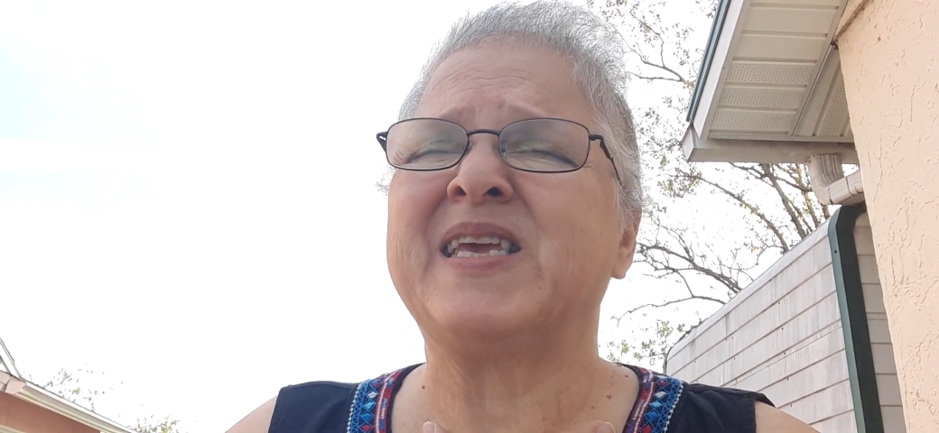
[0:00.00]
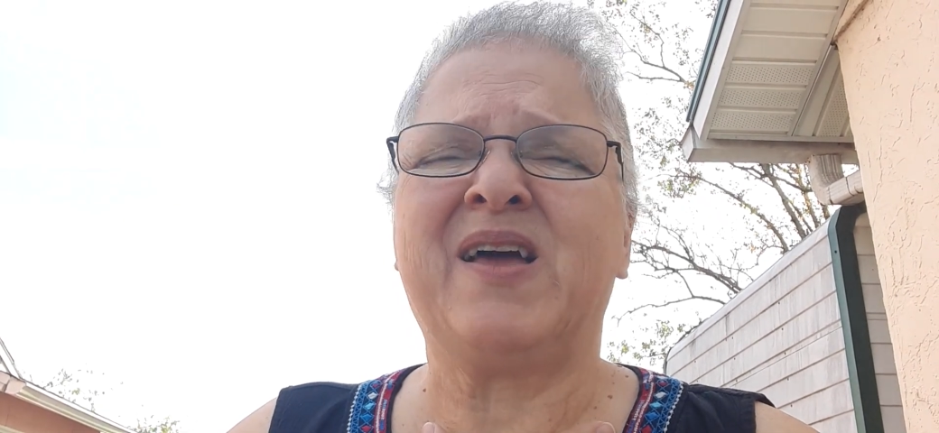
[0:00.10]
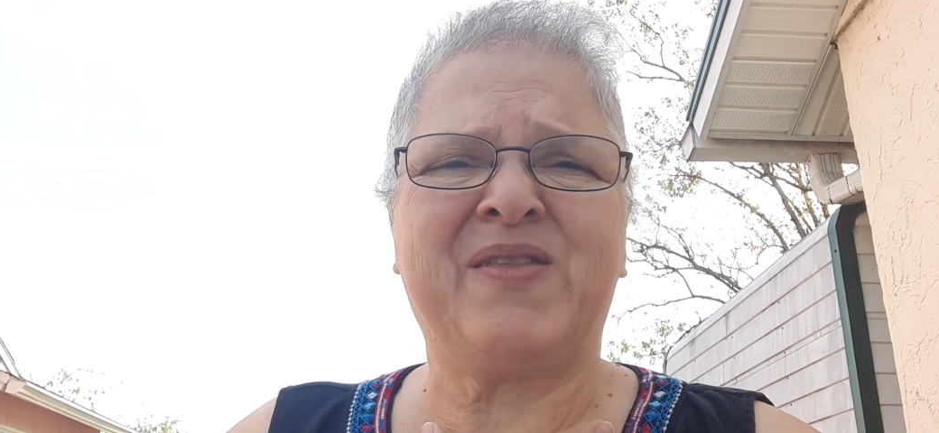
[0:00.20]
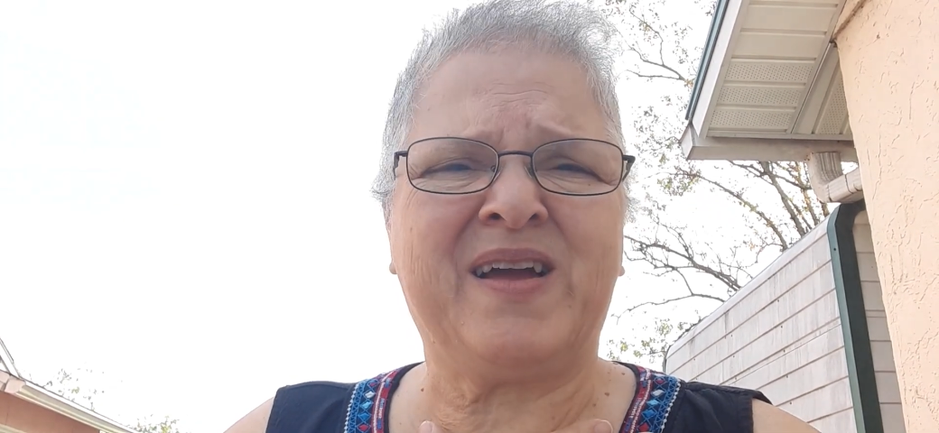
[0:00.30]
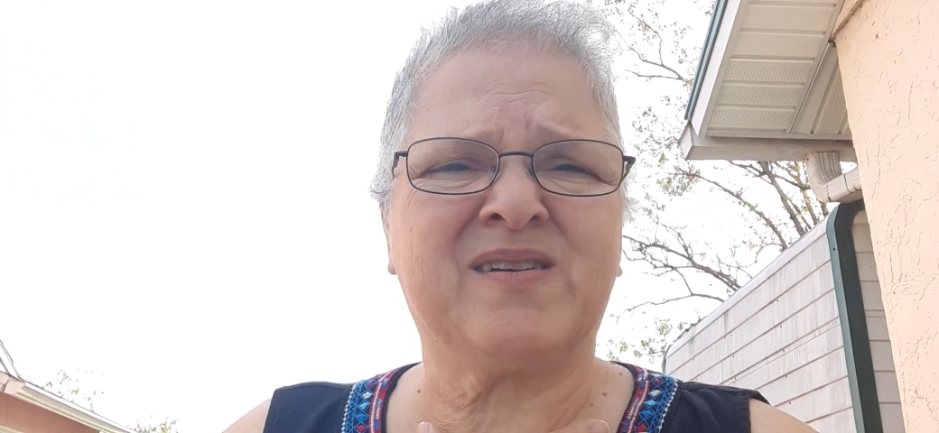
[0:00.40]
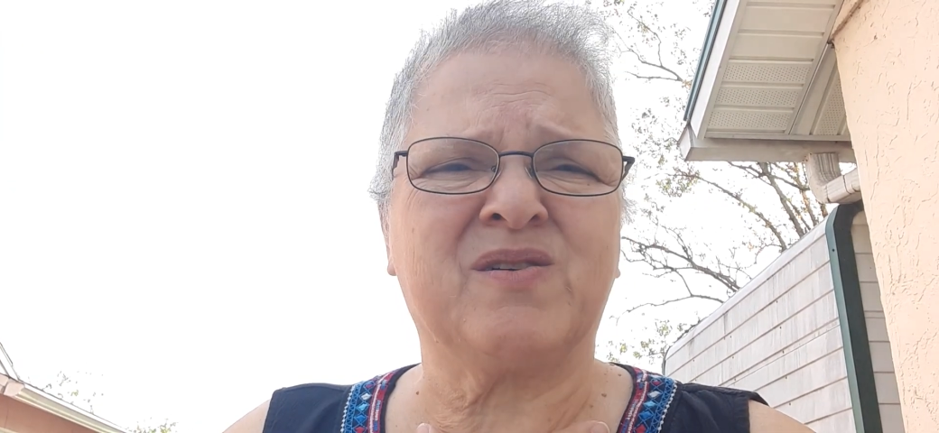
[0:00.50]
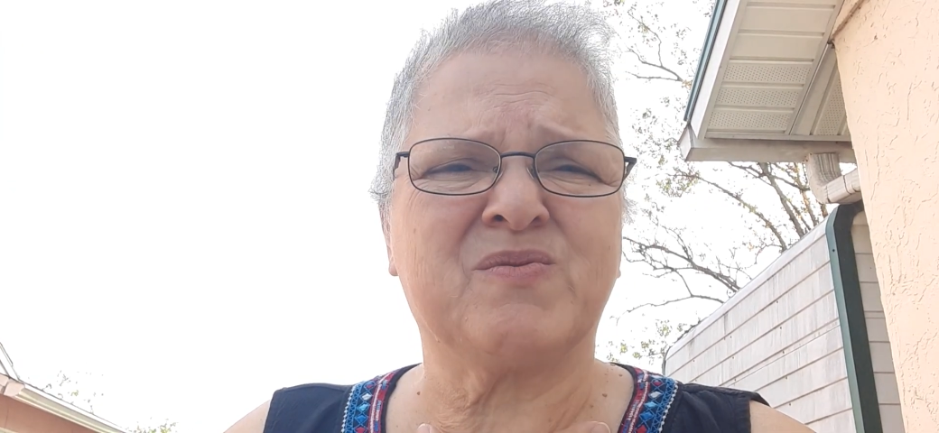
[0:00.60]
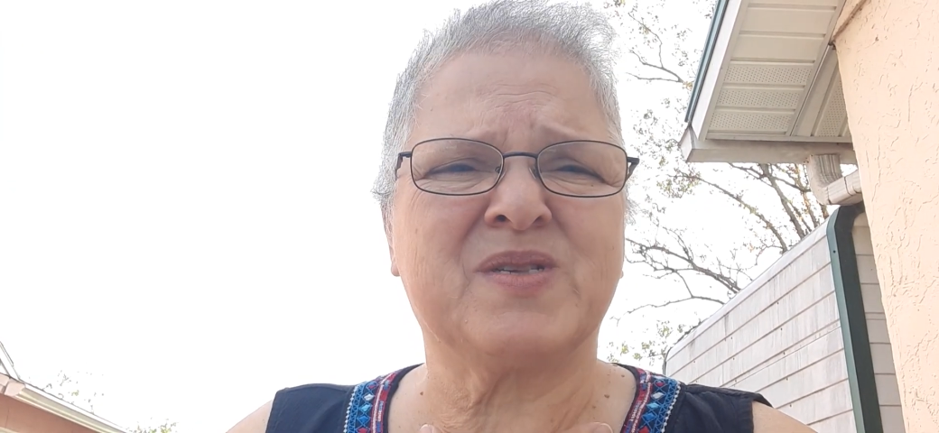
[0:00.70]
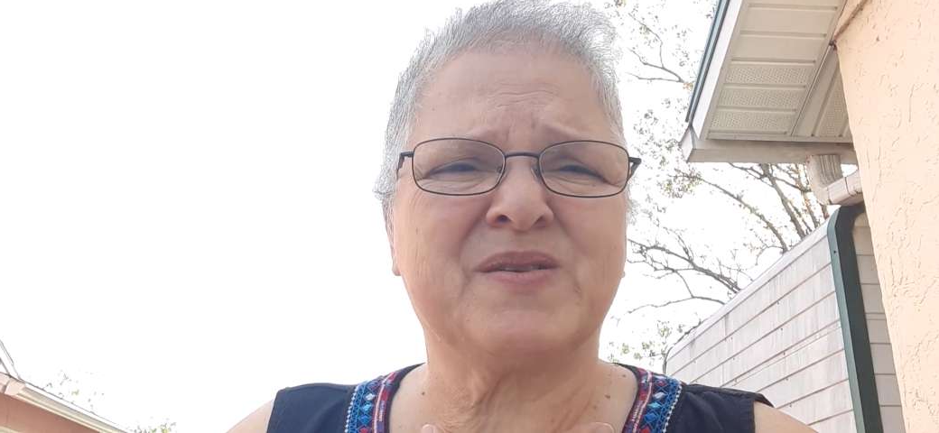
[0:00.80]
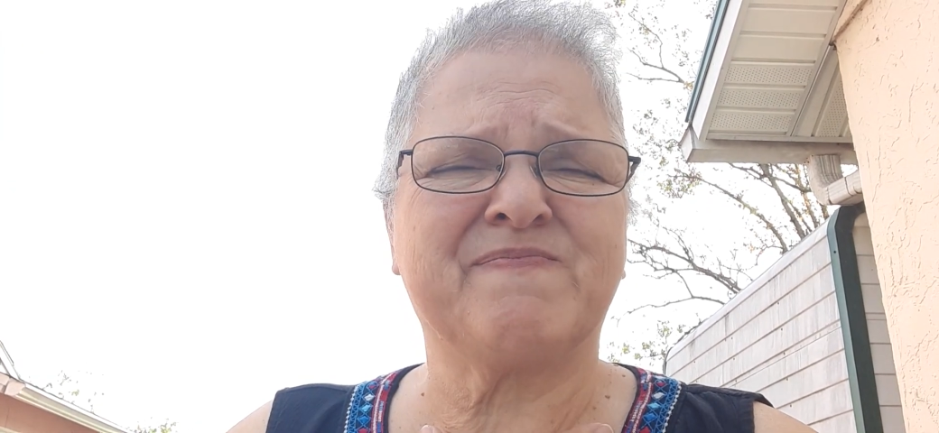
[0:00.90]
how that
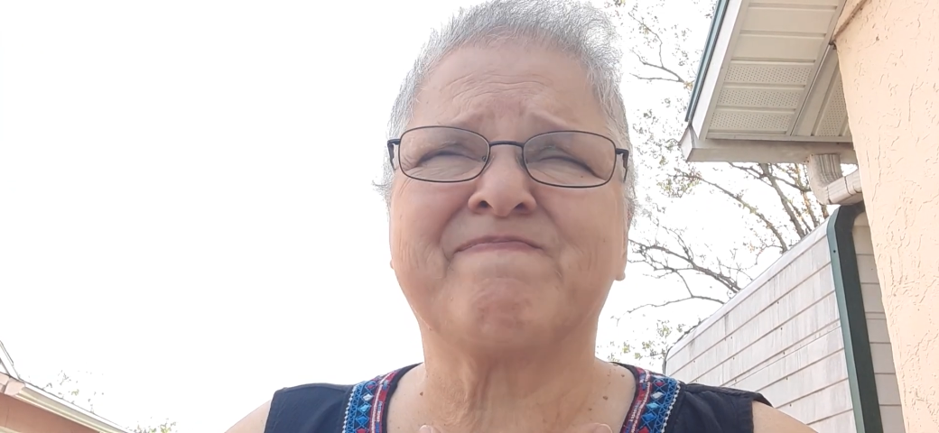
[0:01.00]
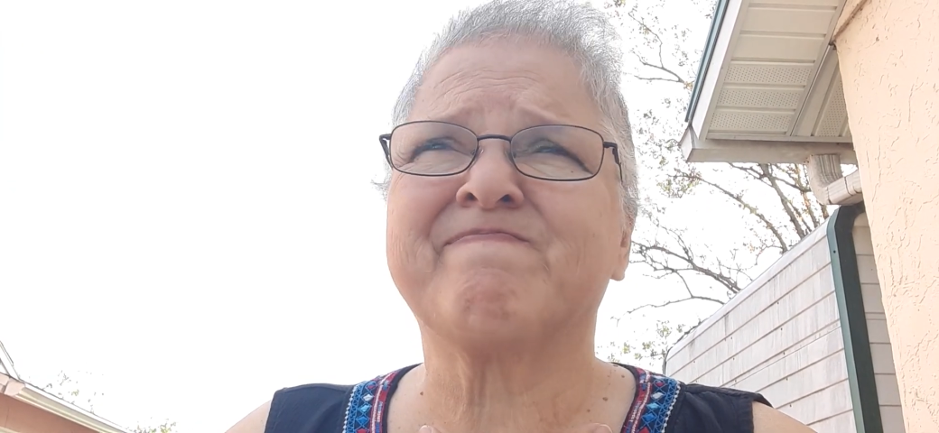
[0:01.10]
goes.